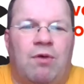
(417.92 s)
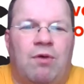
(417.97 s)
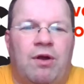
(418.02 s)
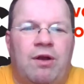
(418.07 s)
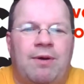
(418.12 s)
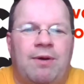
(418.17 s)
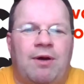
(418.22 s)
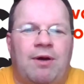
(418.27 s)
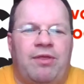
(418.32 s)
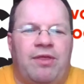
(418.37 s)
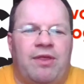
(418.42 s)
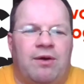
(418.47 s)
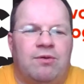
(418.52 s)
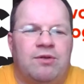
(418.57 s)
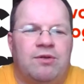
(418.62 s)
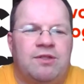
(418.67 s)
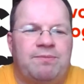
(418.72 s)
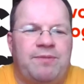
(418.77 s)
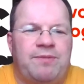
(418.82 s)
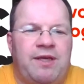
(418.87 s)
What about
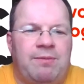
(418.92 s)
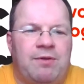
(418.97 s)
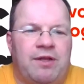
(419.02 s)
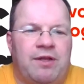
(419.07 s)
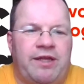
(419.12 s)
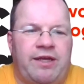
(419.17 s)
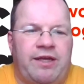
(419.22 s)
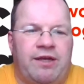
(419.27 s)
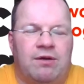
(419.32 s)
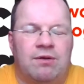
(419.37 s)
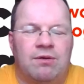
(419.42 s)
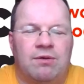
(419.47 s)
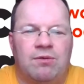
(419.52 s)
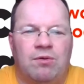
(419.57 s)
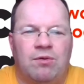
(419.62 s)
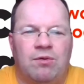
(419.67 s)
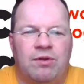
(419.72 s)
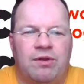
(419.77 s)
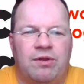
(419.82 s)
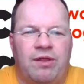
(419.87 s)
those people here?
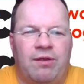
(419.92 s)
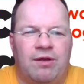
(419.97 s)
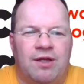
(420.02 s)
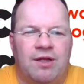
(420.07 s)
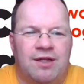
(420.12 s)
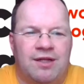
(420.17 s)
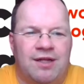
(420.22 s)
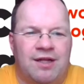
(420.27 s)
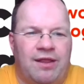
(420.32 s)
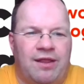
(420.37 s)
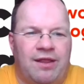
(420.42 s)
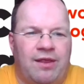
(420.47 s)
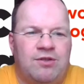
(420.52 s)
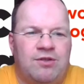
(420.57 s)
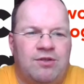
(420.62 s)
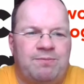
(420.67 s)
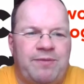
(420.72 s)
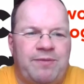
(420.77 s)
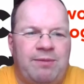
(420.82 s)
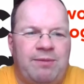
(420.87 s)

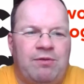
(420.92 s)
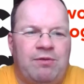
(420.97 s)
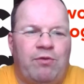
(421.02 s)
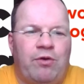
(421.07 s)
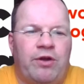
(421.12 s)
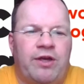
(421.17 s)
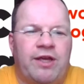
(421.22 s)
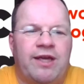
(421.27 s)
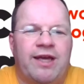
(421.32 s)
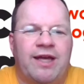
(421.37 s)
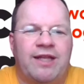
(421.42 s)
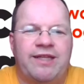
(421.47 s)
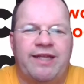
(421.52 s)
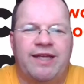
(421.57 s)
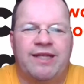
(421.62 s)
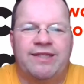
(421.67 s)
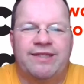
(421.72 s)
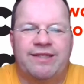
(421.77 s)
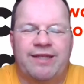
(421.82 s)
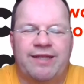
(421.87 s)
Those people working at
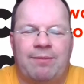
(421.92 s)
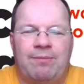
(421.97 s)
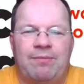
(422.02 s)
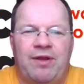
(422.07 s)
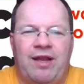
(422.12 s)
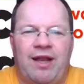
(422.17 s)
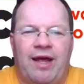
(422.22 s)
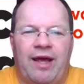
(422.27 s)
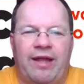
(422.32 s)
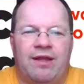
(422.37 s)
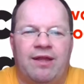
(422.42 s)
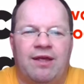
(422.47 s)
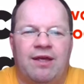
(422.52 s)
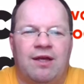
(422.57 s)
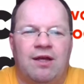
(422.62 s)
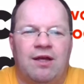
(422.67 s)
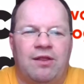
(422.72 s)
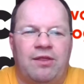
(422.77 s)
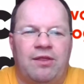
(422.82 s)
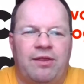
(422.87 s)
the assembly line,
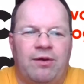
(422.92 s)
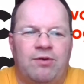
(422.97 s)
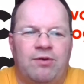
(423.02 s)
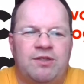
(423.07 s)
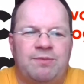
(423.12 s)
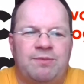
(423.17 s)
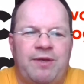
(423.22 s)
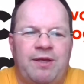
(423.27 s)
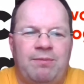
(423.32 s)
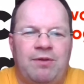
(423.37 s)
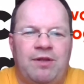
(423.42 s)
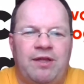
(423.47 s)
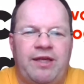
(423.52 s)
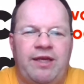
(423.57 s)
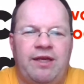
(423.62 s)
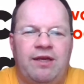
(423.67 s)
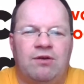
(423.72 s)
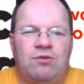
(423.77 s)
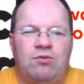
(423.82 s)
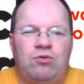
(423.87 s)
those people
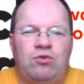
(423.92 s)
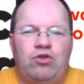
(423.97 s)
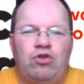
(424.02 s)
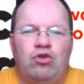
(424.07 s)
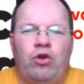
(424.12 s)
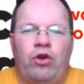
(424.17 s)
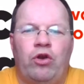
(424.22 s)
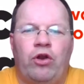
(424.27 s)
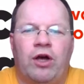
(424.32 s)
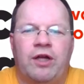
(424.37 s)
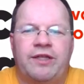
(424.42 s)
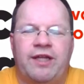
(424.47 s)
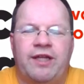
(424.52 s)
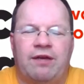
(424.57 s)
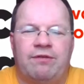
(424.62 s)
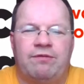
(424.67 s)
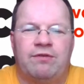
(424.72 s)
here who do not